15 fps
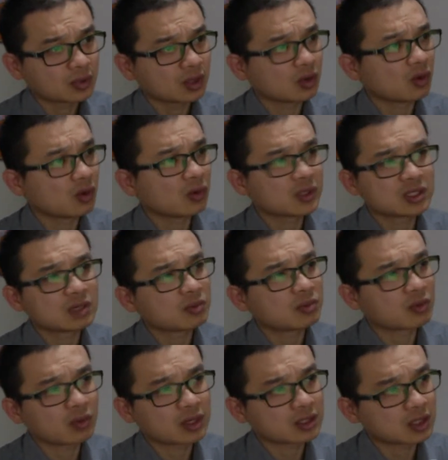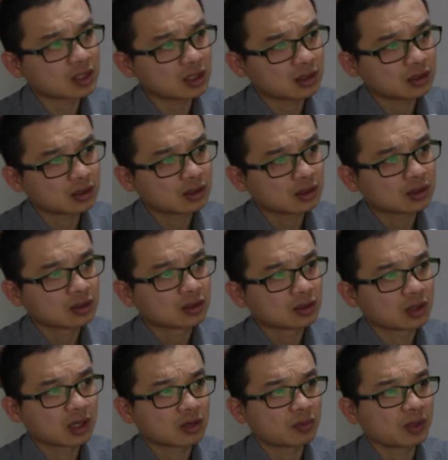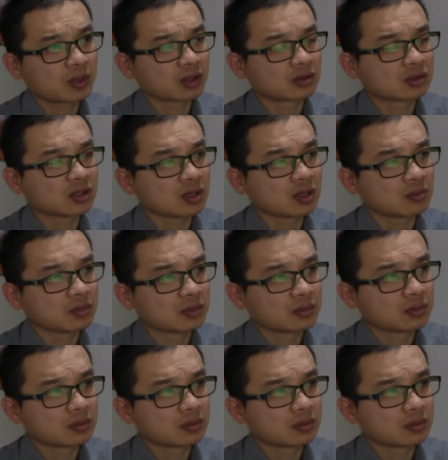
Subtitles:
You always sleep on one side, get you back to sleep.